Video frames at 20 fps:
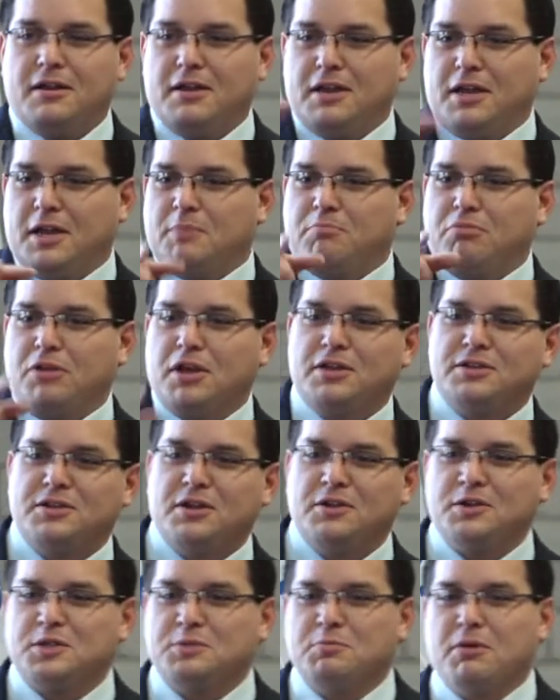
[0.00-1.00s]
It plays on
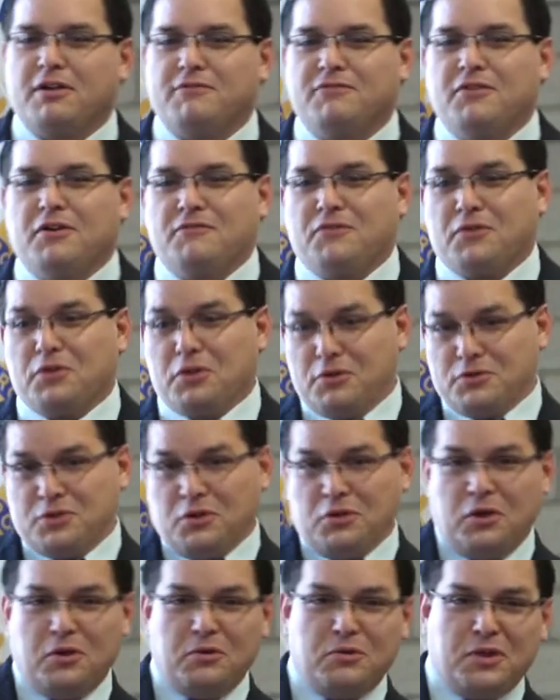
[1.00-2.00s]
your smartphone. For those
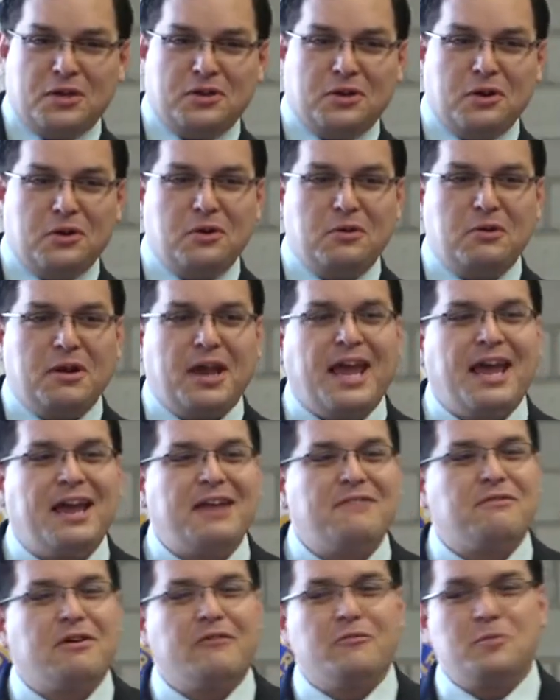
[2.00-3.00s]
of you that do,
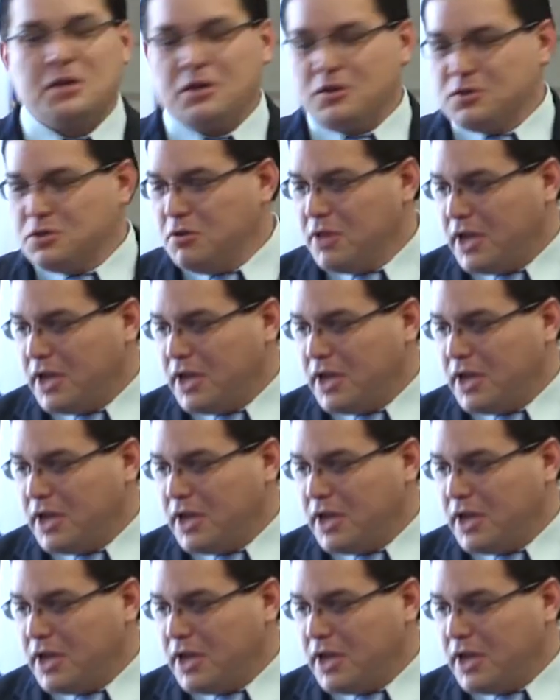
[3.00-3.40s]
and for everybody else who